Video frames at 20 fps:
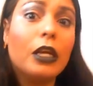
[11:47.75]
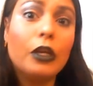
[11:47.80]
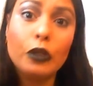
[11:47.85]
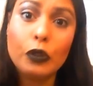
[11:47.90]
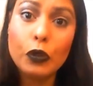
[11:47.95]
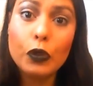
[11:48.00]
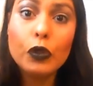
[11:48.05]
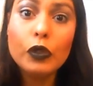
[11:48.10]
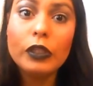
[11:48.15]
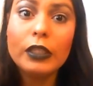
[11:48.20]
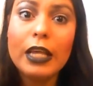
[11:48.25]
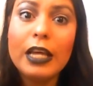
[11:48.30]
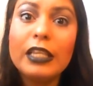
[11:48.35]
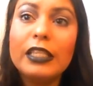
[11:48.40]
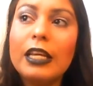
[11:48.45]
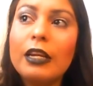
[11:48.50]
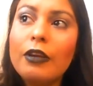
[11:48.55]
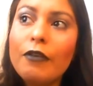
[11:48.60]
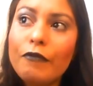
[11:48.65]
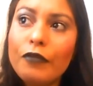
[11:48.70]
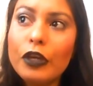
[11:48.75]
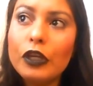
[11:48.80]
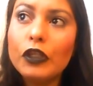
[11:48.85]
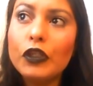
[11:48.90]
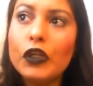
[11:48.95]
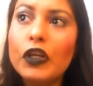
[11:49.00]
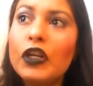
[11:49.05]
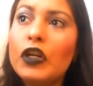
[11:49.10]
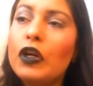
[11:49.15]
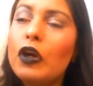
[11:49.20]
uses in the
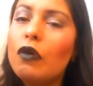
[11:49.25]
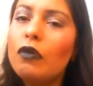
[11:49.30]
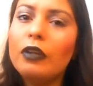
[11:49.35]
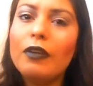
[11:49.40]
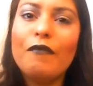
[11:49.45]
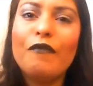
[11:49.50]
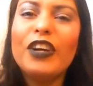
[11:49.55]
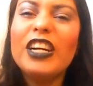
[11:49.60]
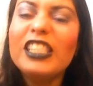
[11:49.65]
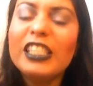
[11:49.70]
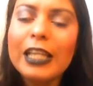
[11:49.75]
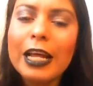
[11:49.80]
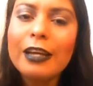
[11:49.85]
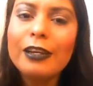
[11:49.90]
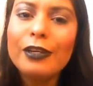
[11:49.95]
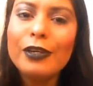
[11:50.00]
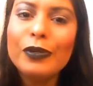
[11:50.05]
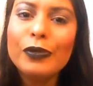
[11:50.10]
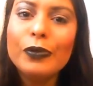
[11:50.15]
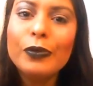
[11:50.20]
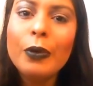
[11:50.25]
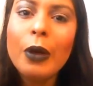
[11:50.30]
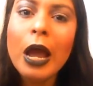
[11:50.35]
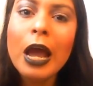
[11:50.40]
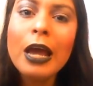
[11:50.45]
future, you know, the first time you